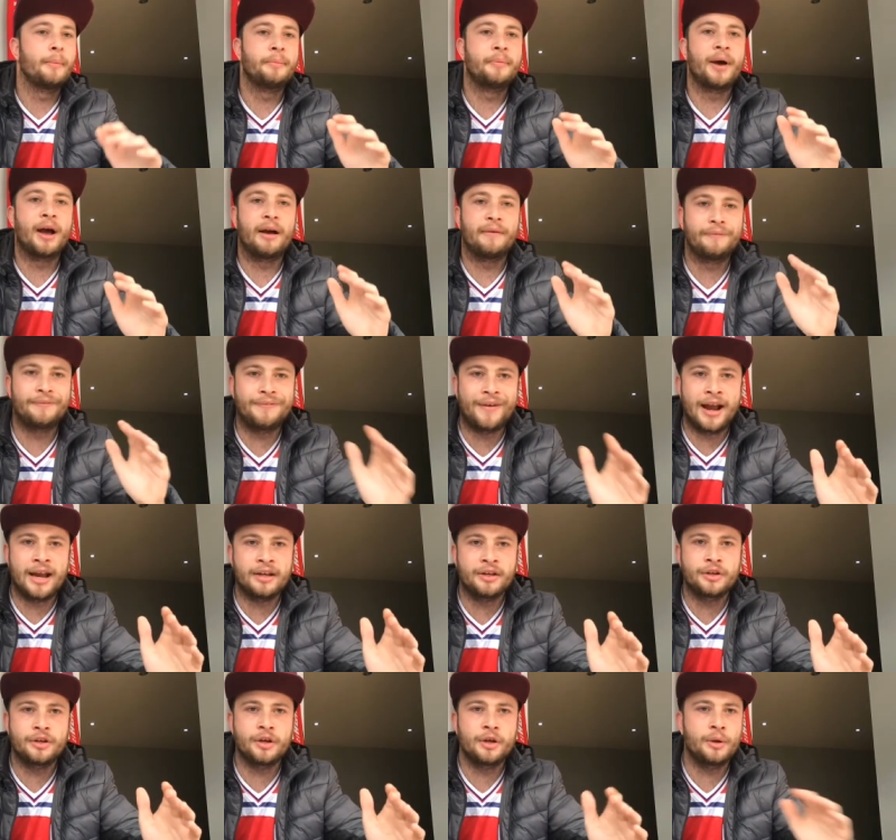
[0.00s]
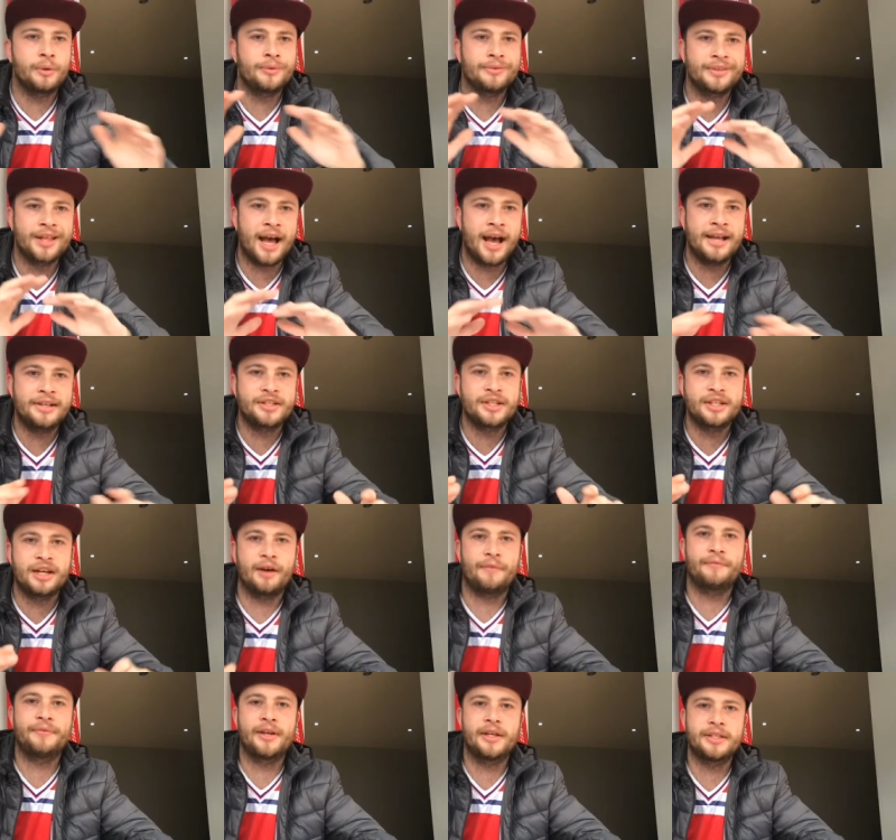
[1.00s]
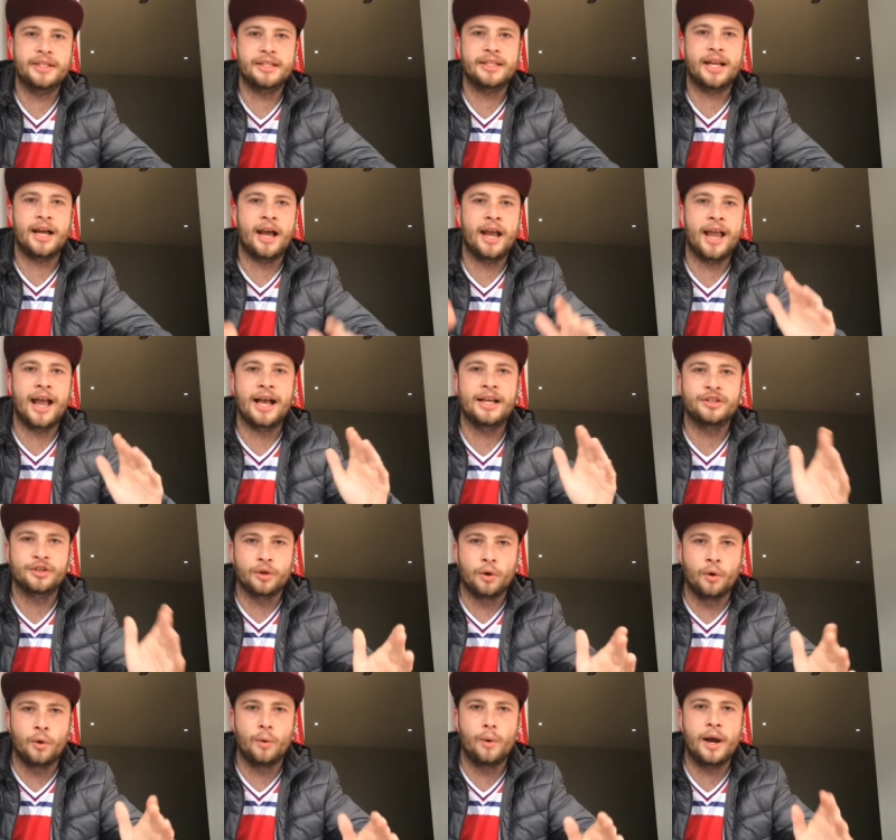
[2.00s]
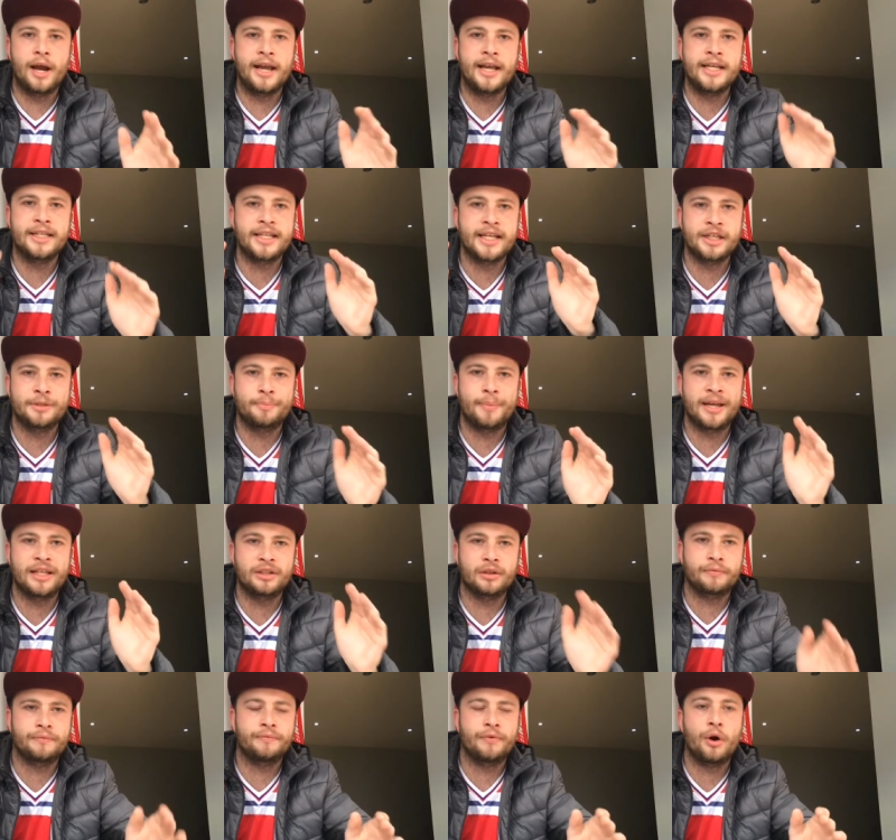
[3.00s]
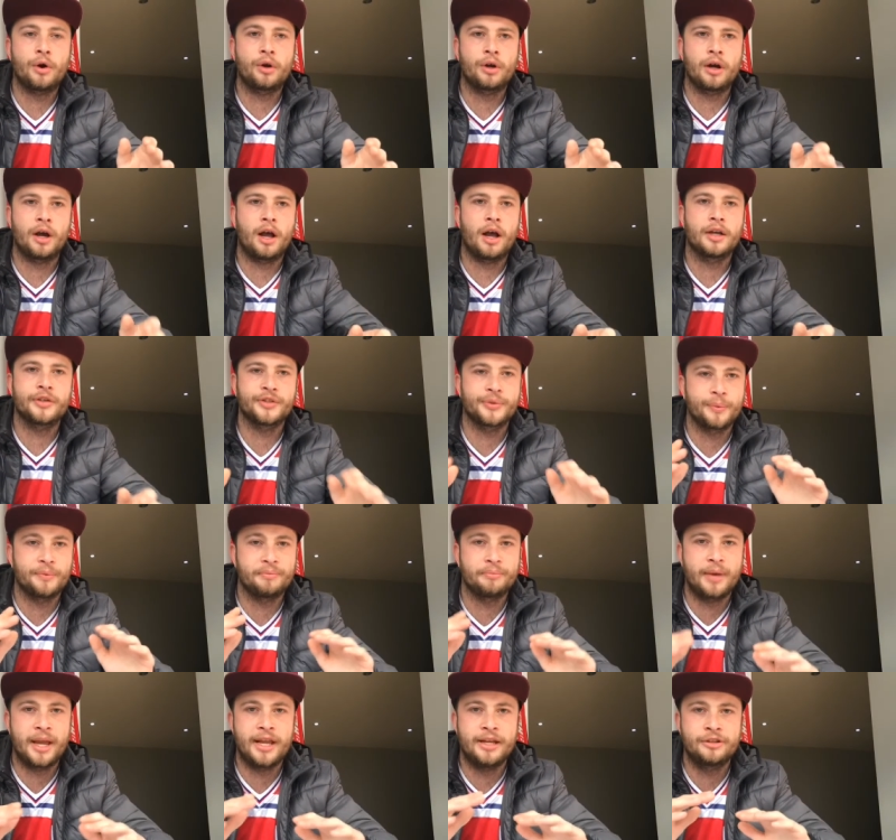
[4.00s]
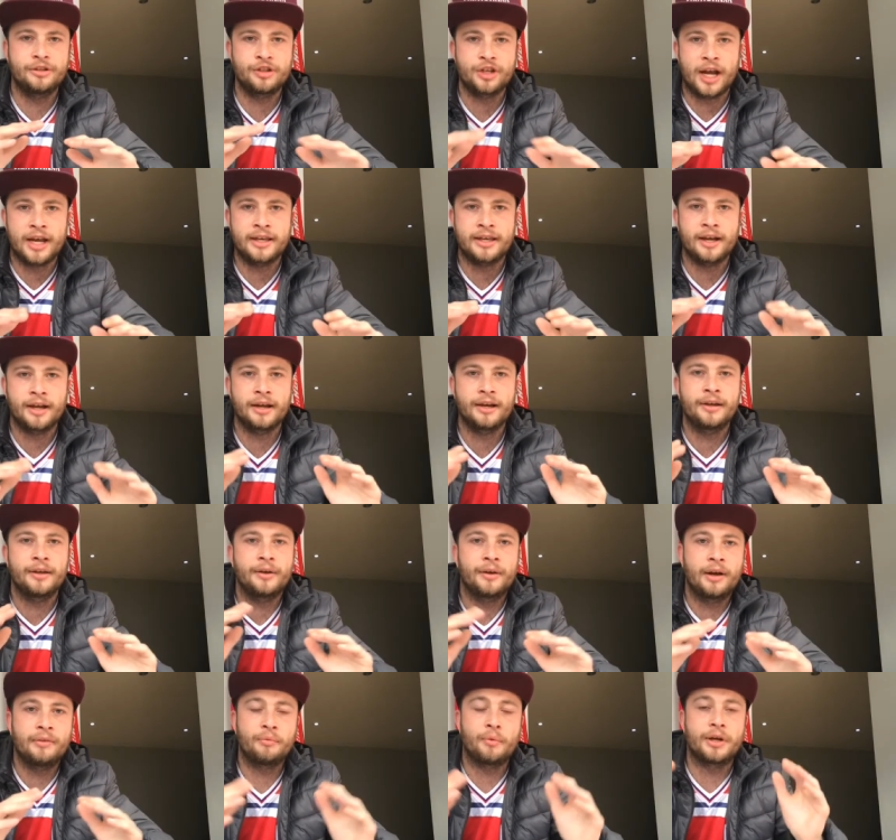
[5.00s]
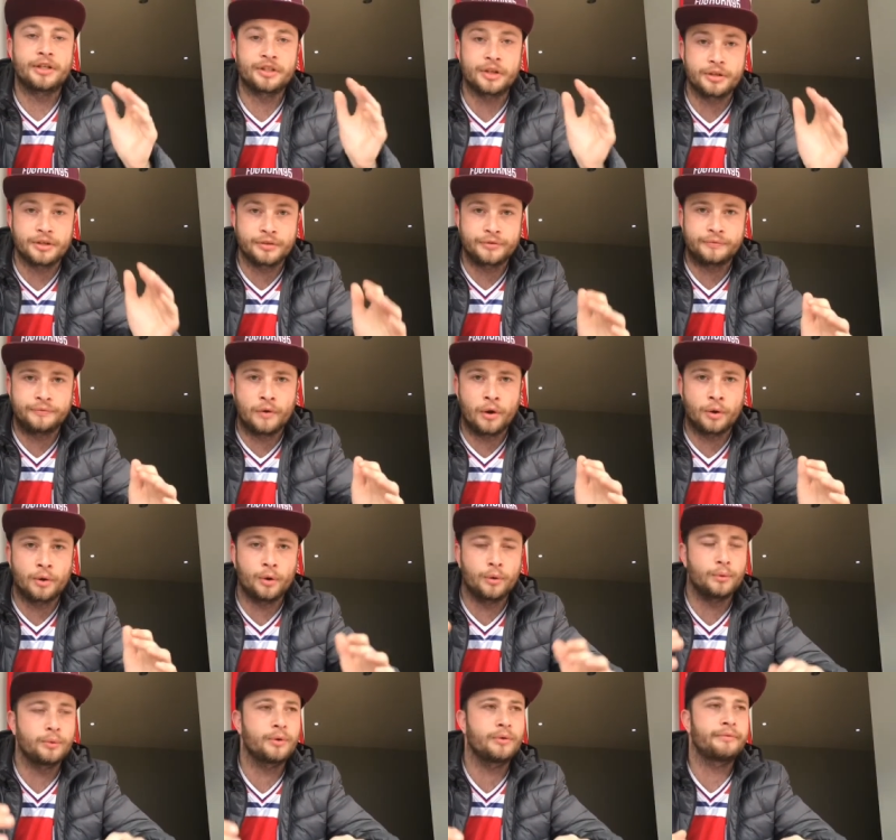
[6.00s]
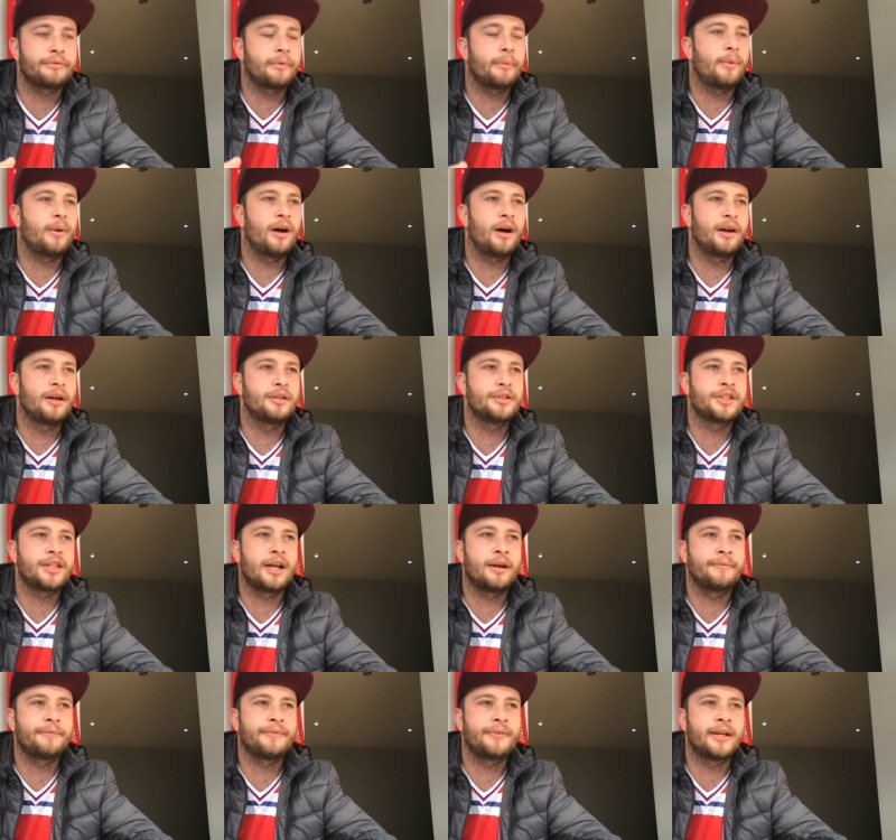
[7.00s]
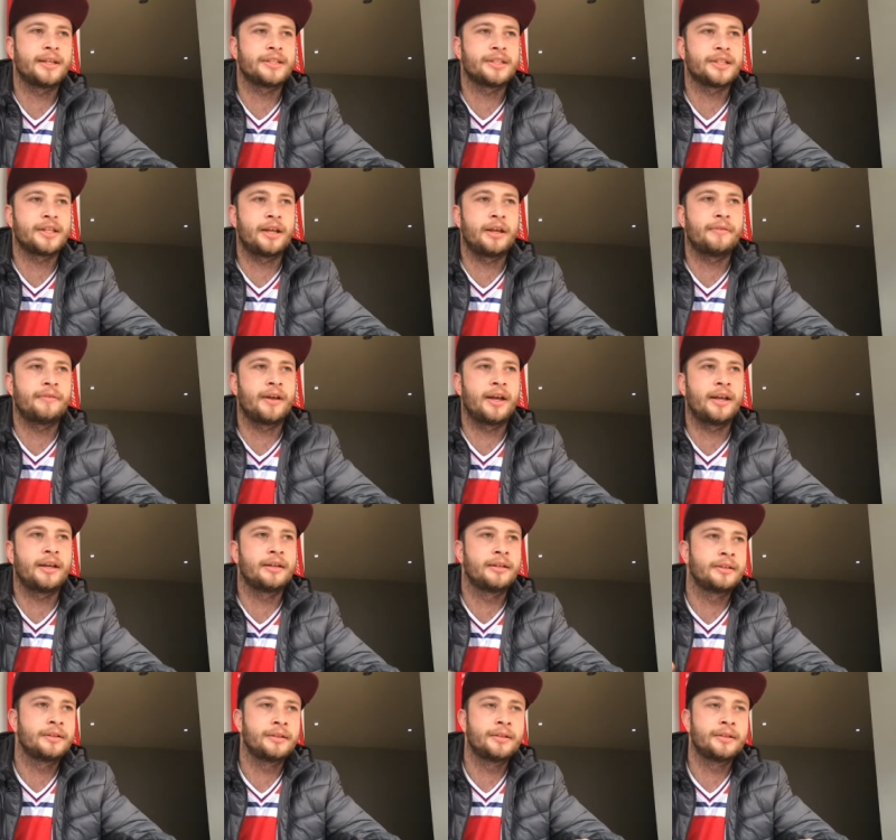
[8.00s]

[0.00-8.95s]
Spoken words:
But thank you. That is enough for today. As always, it's been the Fogcast with me, Jake, otherwise known as Foghorn from Harley Town Fans TV.